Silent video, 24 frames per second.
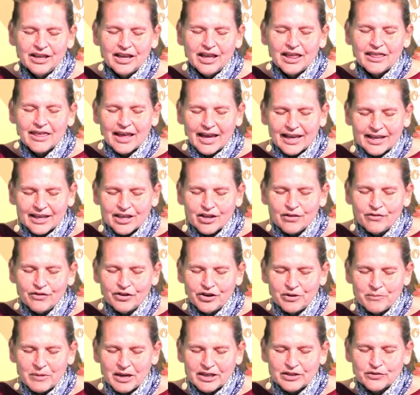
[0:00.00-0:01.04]
Thank you
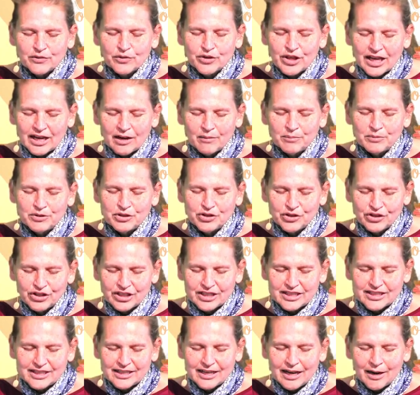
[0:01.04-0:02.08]
very much for that
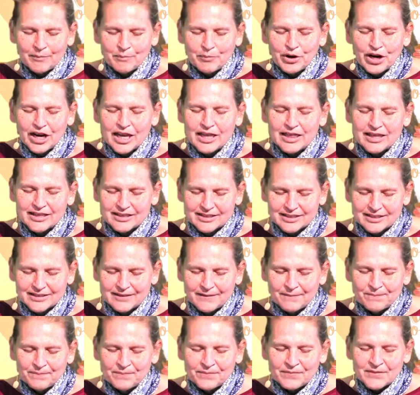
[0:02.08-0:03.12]
opportunity. I pray this
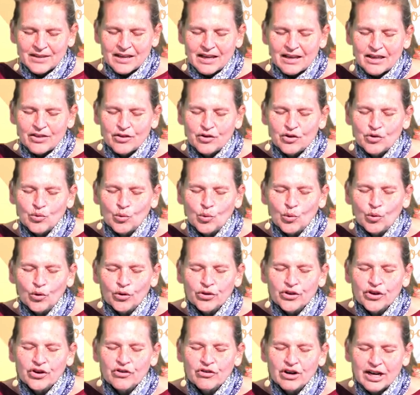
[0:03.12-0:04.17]
through all
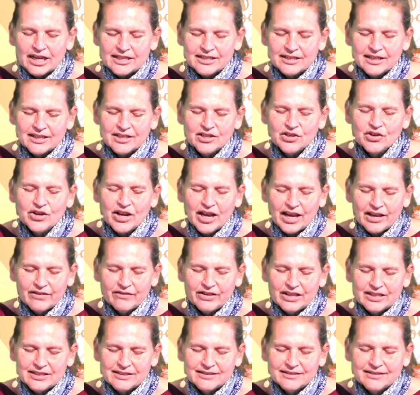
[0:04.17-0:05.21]
the grace that you gave
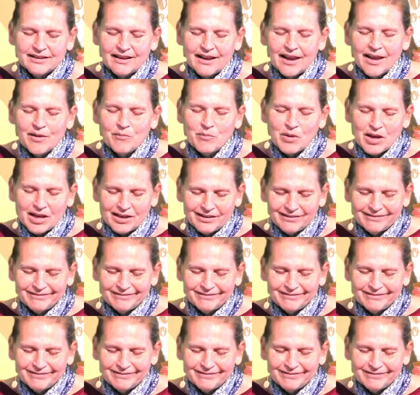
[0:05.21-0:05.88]
us. Amen.